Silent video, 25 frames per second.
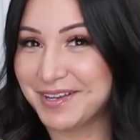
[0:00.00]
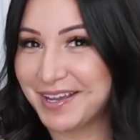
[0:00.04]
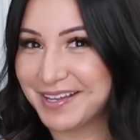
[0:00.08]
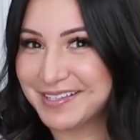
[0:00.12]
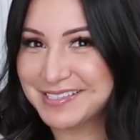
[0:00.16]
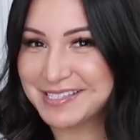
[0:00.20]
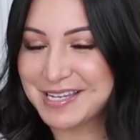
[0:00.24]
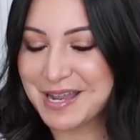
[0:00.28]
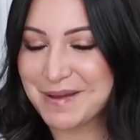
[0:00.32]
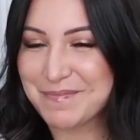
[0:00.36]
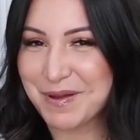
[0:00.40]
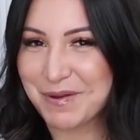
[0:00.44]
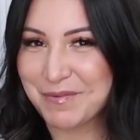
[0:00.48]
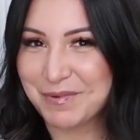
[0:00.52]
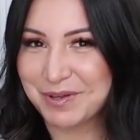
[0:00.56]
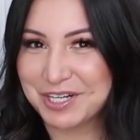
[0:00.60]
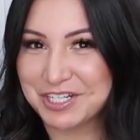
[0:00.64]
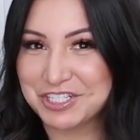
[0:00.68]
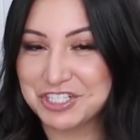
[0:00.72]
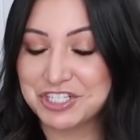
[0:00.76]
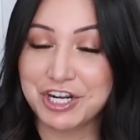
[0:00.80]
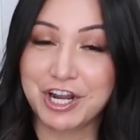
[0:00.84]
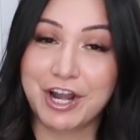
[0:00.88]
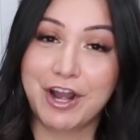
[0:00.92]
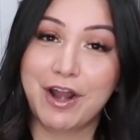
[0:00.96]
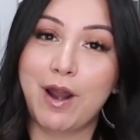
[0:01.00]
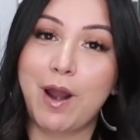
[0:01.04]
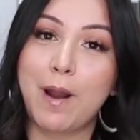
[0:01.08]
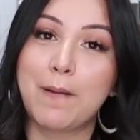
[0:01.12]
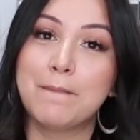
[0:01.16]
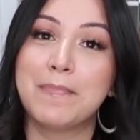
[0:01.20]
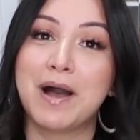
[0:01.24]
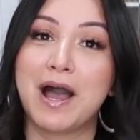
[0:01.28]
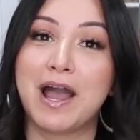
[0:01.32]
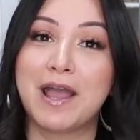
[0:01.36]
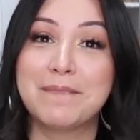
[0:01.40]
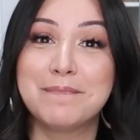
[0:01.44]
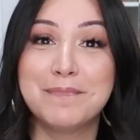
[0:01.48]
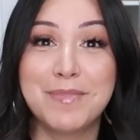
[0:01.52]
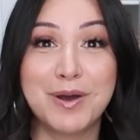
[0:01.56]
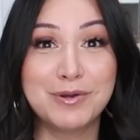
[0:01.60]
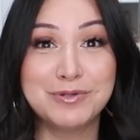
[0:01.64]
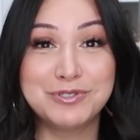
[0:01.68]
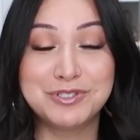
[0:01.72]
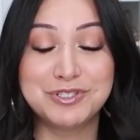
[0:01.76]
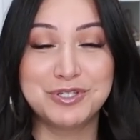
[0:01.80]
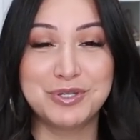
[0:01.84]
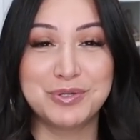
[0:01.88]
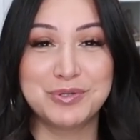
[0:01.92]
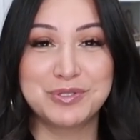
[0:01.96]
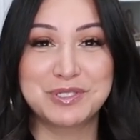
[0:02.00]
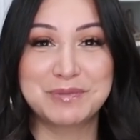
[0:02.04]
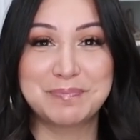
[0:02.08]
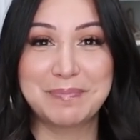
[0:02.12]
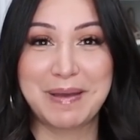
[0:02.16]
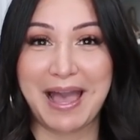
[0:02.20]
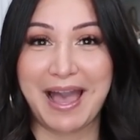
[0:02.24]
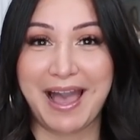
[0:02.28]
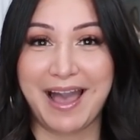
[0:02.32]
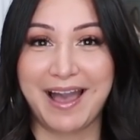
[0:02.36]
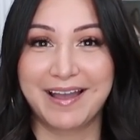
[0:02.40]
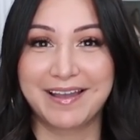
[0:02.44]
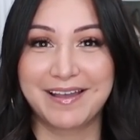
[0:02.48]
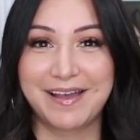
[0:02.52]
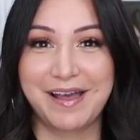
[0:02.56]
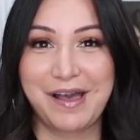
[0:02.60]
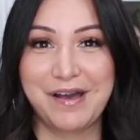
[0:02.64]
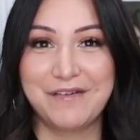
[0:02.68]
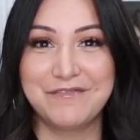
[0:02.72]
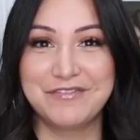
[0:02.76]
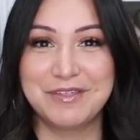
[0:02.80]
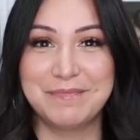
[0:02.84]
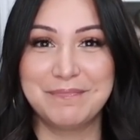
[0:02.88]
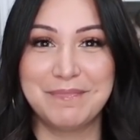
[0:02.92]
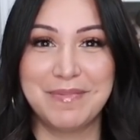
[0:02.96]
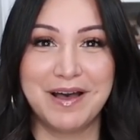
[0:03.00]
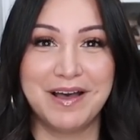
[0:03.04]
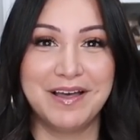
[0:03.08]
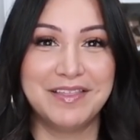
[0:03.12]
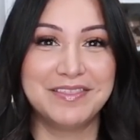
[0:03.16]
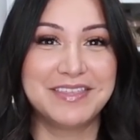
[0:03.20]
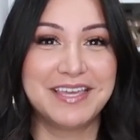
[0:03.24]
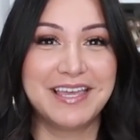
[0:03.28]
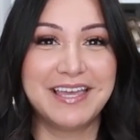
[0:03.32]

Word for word: next up, I wanna share my most used bag of the month,